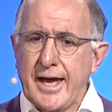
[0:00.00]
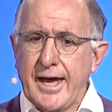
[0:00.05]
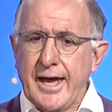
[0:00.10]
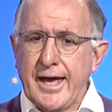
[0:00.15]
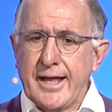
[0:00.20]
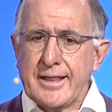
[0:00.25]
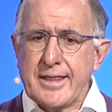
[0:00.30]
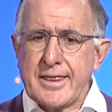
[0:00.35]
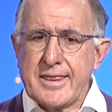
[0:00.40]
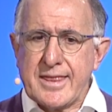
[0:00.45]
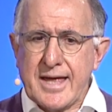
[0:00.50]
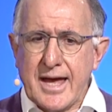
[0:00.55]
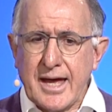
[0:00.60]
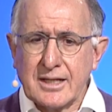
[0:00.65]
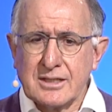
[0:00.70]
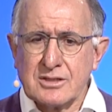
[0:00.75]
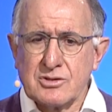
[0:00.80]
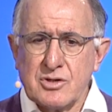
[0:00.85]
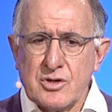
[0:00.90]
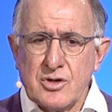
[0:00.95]
And
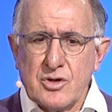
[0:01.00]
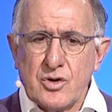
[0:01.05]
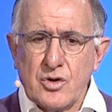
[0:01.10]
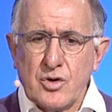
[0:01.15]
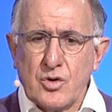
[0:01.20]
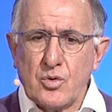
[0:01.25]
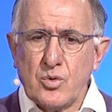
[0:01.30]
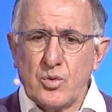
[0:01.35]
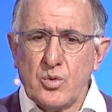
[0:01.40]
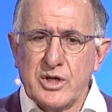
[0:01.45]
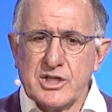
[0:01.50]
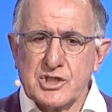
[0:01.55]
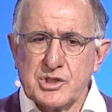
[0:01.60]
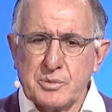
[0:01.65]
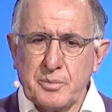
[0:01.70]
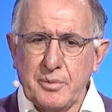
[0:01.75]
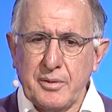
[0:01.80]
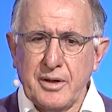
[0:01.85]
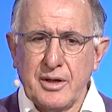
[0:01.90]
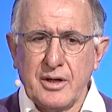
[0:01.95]
that
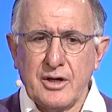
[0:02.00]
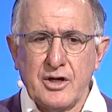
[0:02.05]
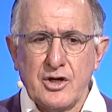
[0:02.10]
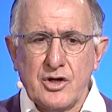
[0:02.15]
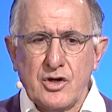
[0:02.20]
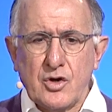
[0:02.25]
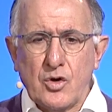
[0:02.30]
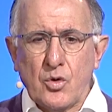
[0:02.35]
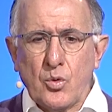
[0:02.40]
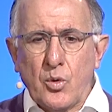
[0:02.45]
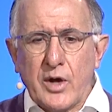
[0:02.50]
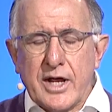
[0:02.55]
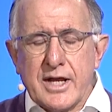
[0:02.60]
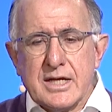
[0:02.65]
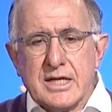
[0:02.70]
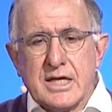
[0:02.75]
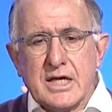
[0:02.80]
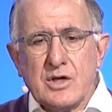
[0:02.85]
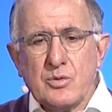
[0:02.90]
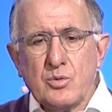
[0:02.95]
whisper, when
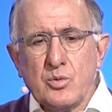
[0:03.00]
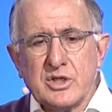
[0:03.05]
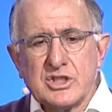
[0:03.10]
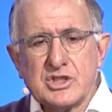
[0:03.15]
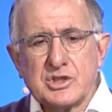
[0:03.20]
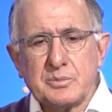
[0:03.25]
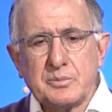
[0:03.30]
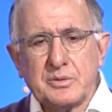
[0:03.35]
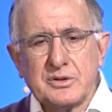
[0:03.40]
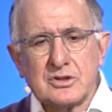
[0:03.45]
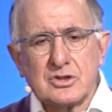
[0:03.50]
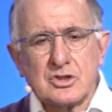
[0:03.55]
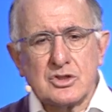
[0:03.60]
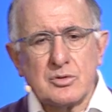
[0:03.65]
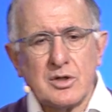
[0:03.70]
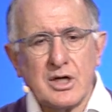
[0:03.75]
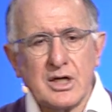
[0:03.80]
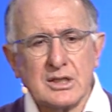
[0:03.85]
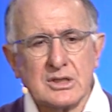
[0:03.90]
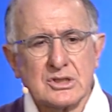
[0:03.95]
he whispers to
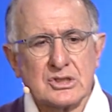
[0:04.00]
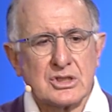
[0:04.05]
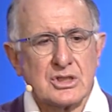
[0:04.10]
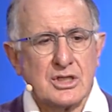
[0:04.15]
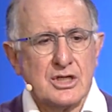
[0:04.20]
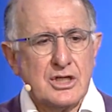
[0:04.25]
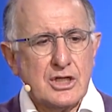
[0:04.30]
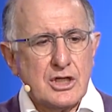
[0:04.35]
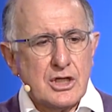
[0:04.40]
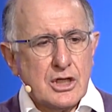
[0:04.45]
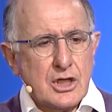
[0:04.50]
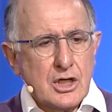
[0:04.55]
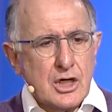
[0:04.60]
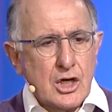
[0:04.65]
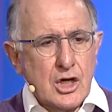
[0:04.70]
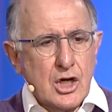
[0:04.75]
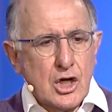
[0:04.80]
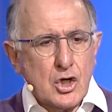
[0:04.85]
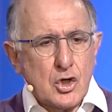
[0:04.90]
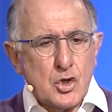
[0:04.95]
us,
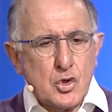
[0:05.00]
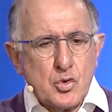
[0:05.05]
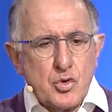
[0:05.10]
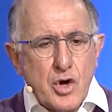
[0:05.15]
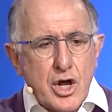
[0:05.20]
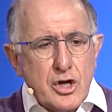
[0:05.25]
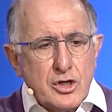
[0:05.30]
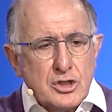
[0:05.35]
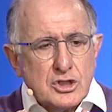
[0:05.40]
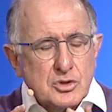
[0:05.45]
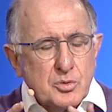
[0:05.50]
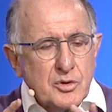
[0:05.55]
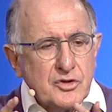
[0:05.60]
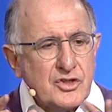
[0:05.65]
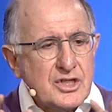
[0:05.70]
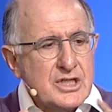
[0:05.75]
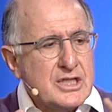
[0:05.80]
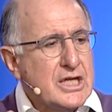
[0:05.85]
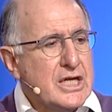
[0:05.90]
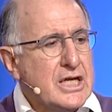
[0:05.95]
grows
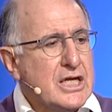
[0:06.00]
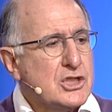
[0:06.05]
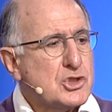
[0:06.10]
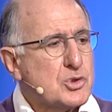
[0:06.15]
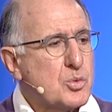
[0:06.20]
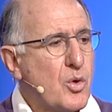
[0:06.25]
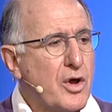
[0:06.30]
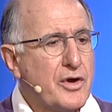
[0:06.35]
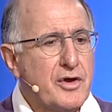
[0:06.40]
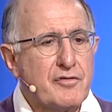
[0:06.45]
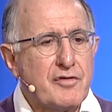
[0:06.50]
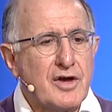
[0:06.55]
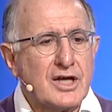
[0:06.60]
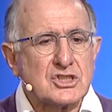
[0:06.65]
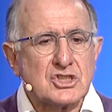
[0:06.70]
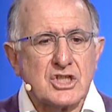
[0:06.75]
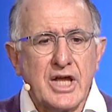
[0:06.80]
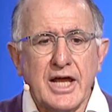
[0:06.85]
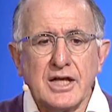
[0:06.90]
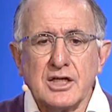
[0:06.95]
within each one of
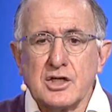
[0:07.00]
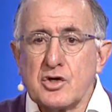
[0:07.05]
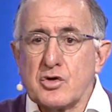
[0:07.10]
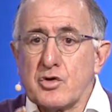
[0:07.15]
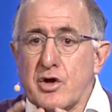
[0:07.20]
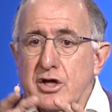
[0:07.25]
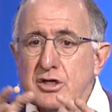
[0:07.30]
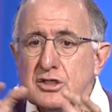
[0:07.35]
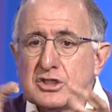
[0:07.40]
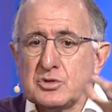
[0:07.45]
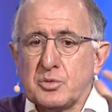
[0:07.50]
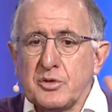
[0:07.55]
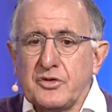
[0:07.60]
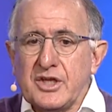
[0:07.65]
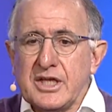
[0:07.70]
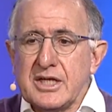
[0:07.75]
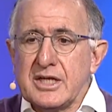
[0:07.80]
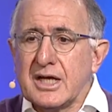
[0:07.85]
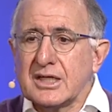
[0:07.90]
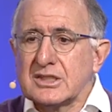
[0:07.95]
us and grows
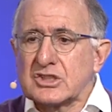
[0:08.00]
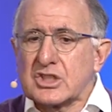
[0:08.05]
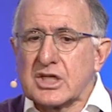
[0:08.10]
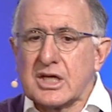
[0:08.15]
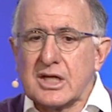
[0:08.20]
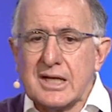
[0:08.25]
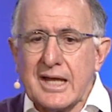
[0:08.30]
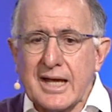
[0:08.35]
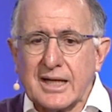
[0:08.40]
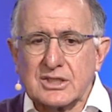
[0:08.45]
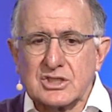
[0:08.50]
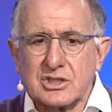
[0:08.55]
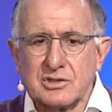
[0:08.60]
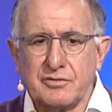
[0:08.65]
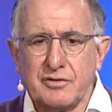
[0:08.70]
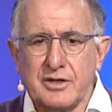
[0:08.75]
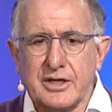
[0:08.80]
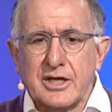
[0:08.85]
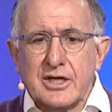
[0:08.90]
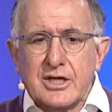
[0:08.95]
within us
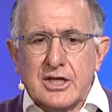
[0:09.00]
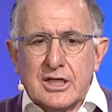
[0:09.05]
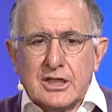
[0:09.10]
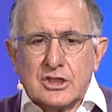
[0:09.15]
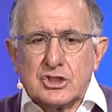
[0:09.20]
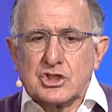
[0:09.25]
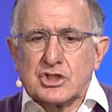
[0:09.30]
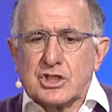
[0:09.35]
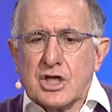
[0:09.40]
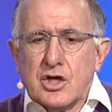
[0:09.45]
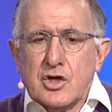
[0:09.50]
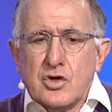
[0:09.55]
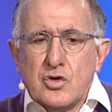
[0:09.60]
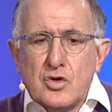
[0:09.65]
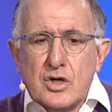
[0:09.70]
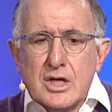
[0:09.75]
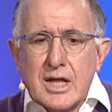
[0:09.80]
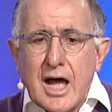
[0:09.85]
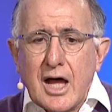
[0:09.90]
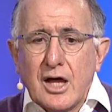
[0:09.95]
collectively so
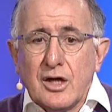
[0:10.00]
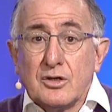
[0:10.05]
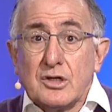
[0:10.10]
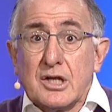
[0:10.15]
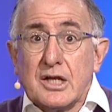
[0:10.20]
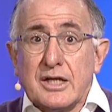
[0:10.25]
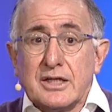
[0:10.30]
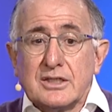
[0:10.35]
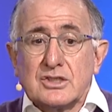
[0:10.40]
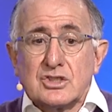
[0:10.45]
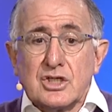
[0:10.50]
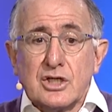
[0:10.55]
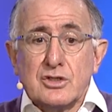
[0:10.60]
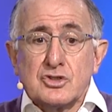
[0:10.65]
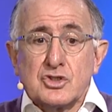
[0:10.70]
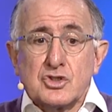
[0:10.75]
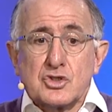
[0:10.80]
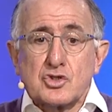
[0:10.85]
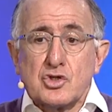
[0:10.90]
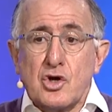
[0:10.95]
loudly, so
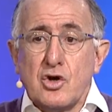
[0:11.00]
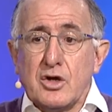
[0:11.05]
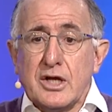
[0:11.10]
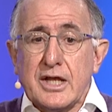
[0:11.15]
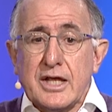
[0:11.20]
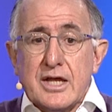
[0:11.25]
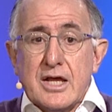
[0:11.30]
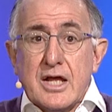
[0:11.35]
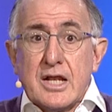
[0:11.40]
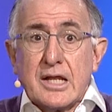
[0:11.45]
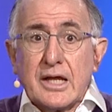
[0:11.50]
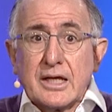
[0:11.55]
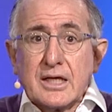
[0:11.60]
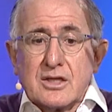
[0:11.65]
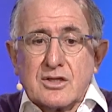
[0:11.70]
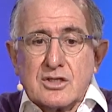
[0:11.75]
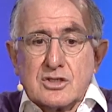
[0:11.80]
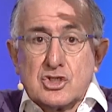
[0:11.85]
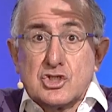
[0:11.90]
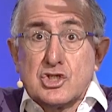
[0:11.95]
strongly, like
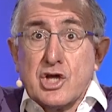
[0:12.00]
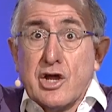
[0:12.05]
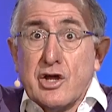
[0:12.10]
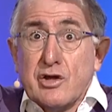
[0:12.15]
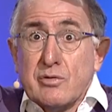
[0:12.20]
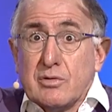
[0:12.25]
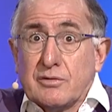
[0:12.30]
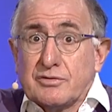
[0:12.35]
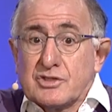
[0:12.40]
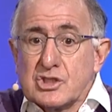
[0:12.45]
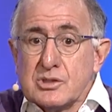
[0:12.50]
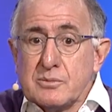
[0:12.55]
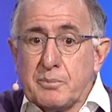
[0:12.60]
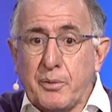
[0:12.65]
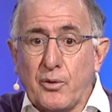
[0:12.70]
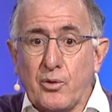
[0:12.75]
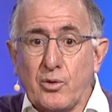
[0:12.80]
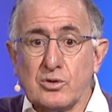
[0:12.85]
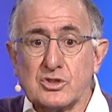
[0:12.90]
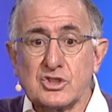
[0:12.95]
the dome of St.
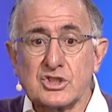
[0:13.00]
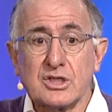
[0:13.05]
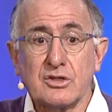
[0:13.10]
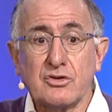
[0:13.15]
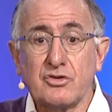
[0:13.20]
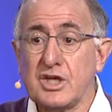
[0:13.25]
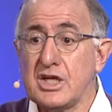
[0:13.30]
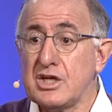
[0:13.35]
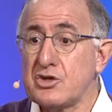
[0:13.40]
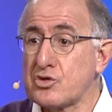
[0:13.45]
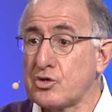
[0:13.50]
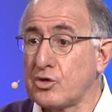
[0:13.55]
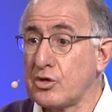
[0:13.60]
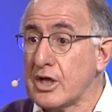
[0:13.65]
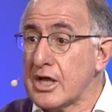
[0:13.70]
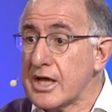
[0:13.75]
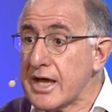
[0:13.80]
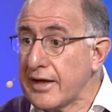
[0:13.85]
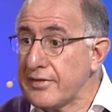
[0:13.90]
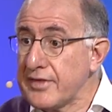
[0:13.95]
Paul's Cathedral
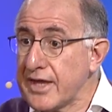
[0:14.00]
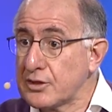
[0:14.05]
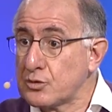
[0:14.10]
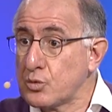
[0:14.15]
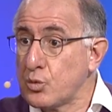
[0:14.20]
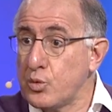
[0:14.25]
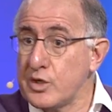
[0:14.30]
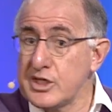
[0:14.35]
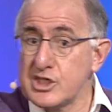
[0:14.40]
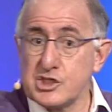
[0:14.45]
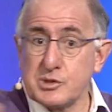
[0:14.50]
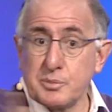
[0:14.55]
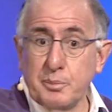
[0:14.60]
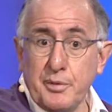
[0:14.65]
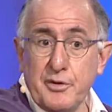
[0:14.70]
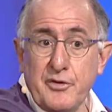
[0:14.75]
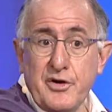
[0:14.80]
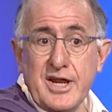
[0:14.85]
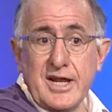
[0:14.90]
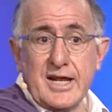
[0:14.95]
and that
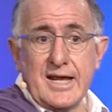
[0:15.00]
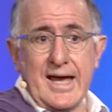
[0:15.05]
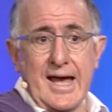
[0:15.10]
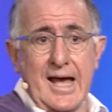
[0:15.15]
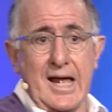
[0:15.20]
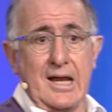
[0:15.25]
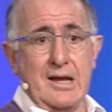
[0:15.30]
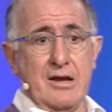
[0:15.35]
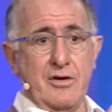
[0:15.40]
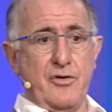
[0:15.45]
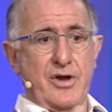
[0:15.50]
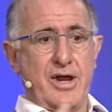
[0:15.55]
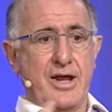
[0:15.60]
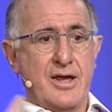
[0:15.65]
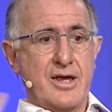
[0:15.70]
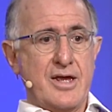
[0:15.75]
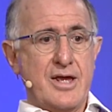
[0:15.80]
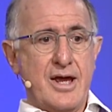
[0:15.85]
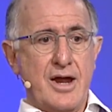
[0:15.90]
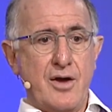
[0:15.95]
whispering gallery
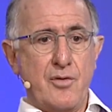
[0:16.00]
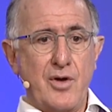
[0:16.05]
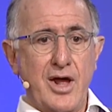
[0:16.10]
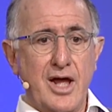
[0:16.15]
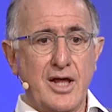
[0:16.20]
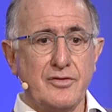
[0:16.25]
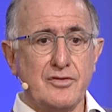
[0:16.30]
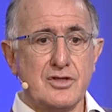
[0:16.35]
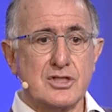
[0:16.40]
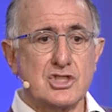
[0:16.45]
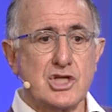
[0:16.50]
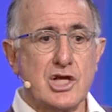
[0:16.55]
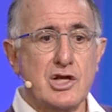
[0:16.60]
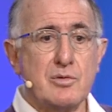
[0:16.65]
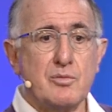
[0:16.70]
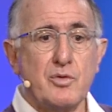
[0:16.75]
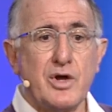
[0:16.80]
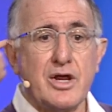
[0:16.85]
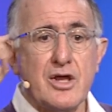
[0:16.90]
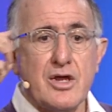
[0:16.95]
around the
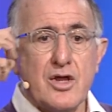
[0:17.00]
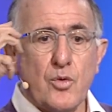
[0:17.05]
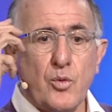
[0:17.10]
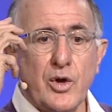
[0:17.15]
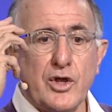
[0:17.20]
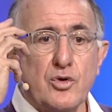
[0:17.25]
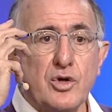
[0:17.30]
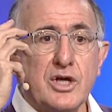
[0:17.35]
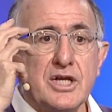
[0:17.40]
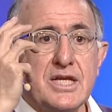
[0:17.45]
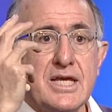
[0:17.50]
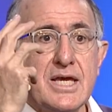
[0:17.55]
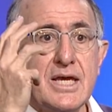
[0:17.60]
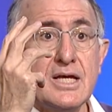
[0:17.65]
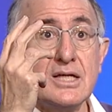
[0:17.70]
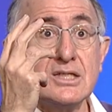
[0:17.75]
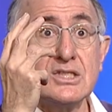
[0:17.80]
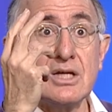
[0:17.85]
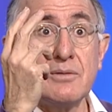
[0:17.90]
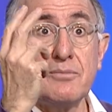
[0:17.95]
dome where, where you can
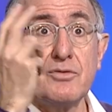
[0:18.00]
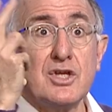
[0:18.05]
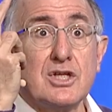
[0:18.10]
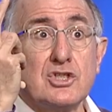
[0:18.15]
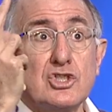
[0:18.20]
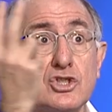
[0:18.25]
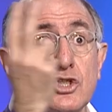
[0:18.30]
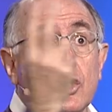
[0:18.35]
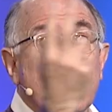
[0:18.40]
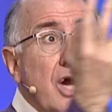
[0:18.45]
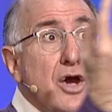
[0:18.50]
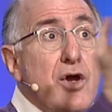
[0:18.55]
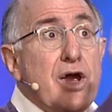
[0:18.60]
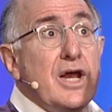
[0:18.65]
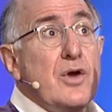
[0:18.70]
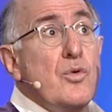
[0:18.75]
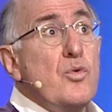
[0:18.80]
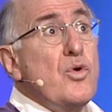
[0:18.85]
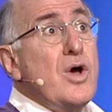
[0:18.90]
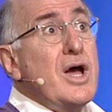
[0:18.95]
hear something just
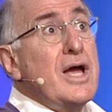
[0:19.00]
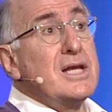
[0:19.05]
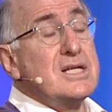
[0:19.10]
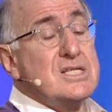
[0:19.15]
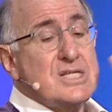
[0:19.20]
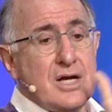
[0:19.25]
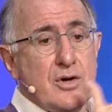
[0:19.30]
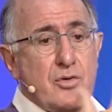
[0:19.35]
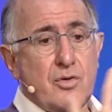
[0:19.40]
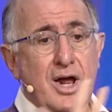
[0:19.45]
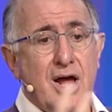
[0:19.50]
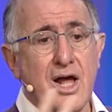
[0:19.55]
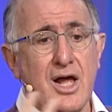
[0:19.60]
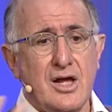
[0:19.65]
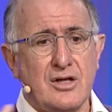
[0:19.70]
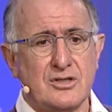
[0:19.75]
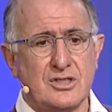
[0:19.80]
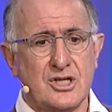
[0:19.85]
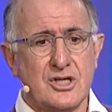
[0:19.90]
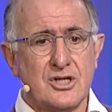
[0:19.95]
going right
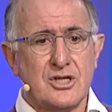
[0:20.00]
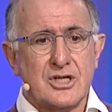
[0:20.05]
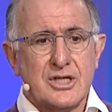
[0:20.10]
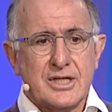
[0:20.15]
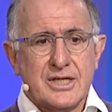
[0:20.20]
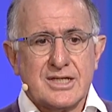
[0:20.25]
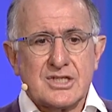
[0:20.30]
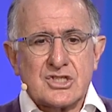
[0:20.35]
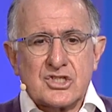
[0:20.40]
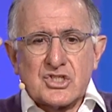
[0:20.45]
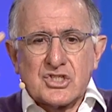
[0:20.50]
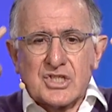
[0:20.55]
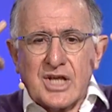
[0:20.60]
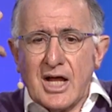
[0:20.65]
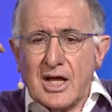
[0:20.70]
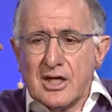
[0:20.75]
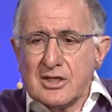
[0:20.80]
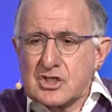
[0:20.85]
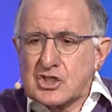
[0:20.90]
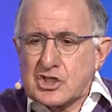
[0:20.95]
around. It
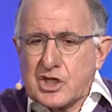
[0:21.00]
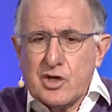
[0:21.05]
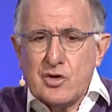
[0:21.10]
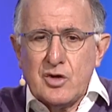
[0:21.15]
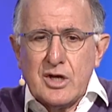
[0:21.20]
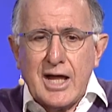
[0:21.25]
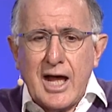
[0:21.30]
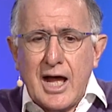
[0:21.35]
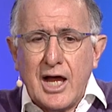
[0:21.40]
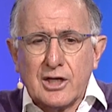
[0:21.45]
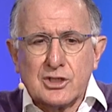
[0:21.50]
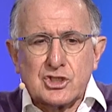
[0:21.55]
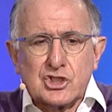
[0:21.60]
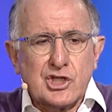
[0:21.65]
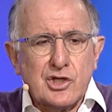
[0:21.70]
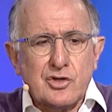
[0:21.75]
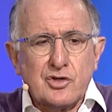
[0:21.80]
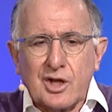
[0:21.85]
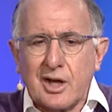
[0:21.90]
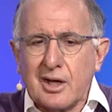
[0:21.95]
sounds so loud,
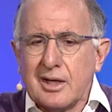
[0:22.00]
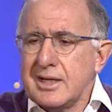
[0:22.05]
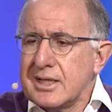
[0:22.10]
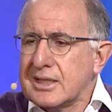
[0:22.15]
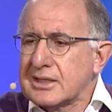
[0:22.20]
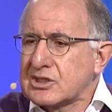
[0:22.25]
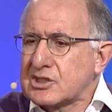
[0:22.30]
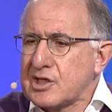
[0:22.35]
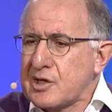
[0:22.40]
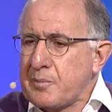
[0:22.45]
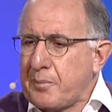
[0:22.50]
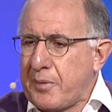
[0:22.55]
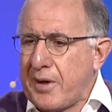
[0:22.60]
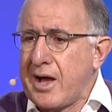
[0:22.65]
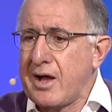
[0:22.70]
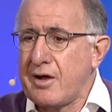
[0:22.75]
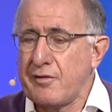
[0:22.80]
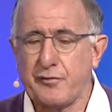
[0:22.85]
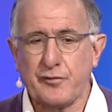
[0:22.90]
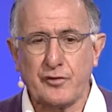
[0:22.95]
so clear, so
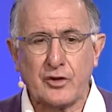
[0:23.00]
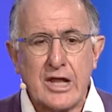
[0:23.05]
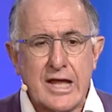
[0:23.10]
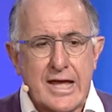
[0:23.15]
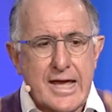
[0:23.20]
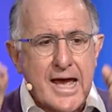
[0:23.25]
powerful.